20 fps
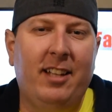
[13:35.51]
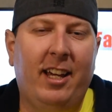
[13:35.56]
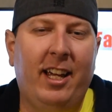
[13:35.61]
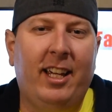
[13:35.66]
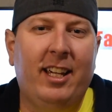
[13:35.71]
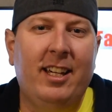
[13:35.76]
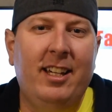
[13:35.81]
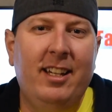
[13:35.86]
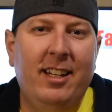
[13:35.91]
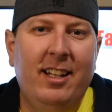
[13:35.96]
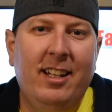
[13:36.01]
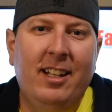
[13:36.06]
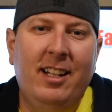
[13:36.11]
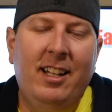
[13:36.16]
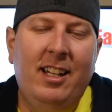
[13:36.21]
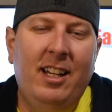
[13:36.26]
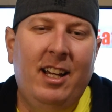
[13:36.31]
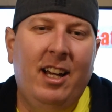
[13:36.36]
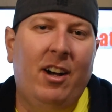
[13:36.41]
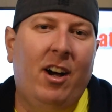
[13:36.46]
Like,
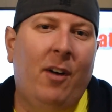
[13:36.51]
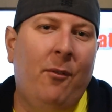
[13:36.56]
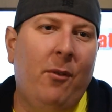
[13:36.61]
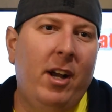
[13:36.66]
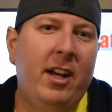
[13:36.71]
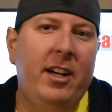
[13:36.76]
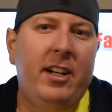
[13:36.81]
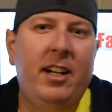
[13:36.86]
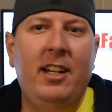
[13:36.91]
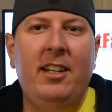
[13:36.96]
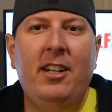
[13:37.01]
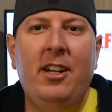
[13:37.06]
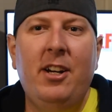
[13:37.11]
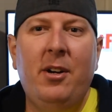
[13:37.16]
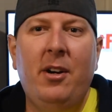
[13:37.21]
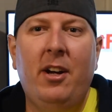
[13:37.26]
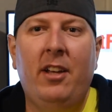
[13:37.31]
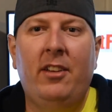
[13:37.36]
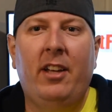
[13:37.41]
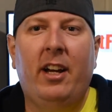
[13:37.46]
what I'm going to
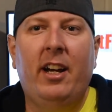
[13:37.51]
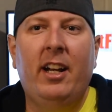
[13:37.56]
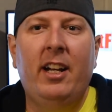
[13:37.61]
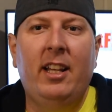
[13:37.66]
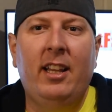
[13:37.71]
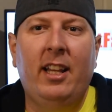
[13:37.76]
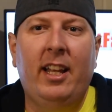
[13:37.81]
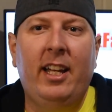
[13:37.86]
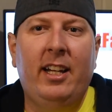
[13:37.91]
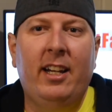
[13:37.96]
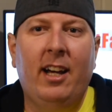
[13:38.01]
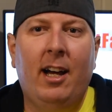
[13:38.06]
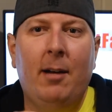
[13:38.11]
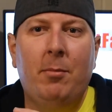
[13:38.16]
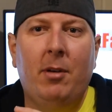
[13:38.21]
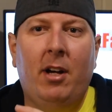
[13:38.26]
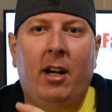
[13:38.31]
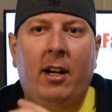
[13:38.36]
do is I'm going to link up.